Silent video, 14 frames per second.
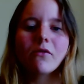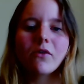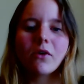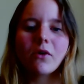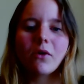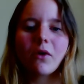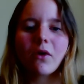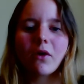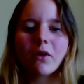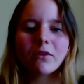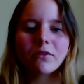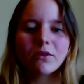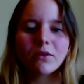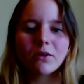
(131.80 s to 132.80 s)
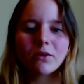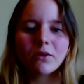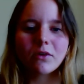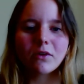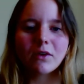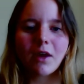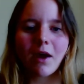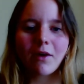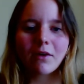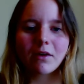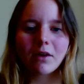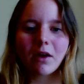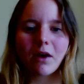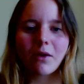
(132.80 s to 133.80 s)
For all of you who
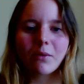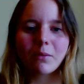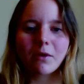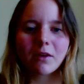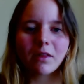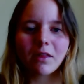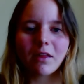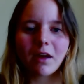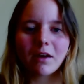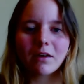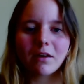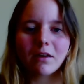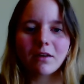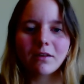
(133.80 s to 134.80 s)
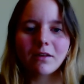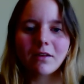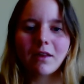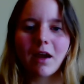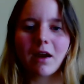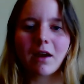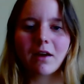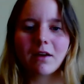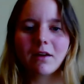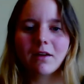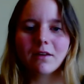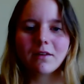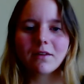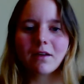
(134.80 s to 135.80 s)
don't know what that is, there
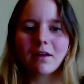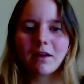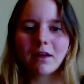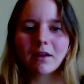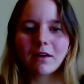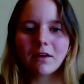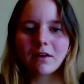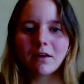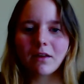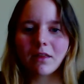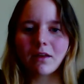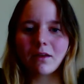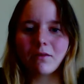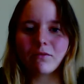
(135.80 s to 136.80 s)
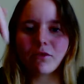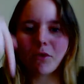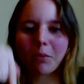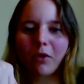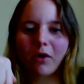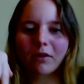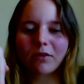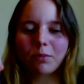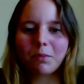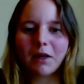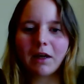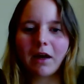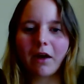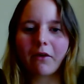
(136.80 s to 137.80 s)
is a link in the info box
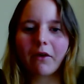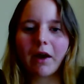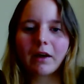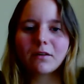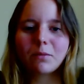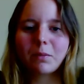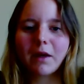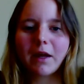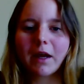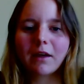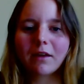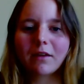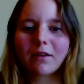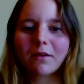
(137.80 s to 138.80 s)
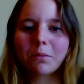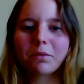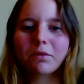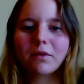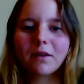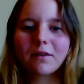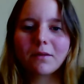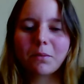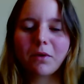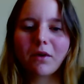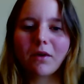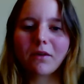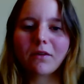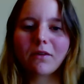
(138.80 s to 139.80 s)
below explaining the
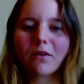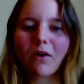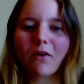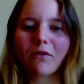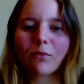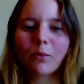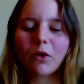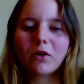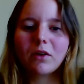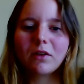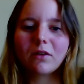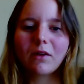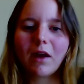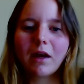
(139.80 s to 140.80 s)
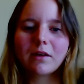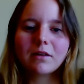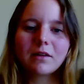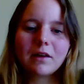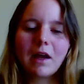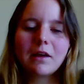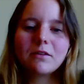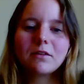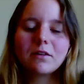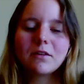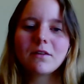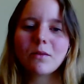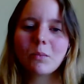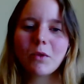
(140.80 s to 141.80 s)
principles of Model United
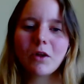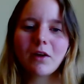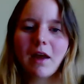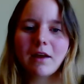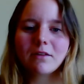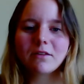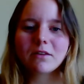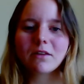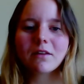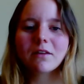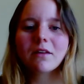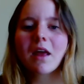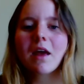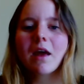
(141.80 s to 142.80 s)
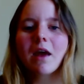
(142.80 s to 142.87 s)
Nations simulations.